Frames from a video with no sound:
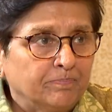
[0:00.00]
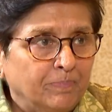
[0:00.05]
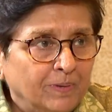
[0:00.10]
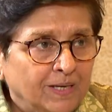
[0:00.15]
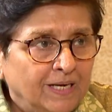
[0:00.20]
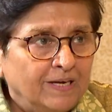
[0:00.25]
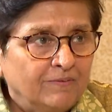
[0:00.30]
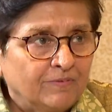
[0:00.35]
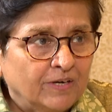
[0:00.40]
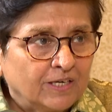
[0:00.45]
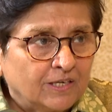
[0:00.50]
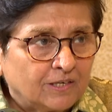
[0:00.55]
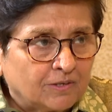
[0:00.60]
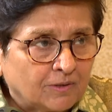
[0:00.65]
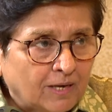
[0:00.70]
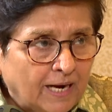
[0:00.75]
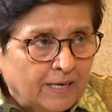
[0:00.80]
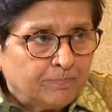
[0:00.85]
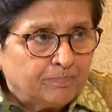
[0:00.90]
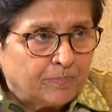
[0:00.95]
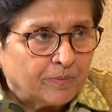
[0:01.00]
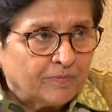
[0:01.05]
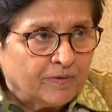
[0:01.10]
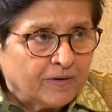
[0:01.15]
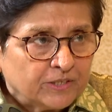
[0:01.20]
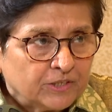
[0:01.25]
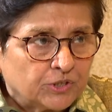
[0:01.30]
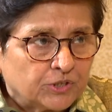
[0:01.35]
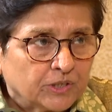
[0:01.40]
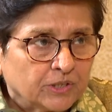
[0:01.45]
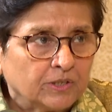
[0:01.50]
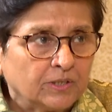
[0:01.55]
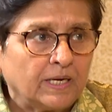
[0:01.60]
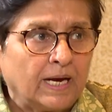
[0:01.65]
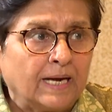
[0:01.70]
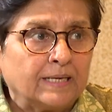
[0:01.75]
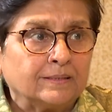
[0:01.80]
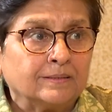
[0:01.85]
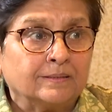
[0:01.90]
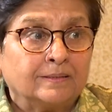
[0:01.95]
believed in crime prevention
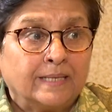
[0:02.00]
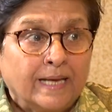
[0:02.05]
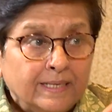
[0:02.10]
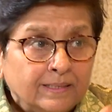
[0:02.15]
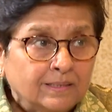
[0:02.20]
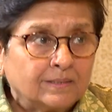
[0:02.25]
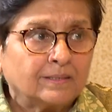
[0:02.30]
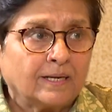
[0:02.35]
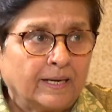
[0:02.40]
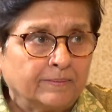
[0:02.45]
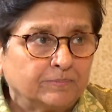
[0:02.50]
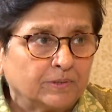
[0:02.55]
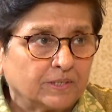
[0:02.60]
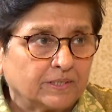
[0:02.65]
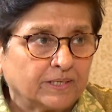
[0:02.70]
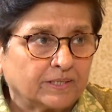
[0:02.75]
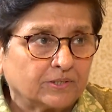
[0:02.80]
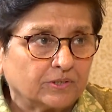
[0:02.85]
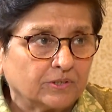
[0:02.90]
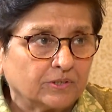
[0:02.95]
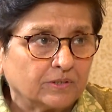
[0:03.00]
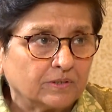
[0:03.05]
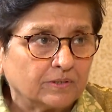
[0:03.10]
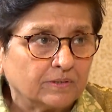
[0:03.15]
and then crime detection.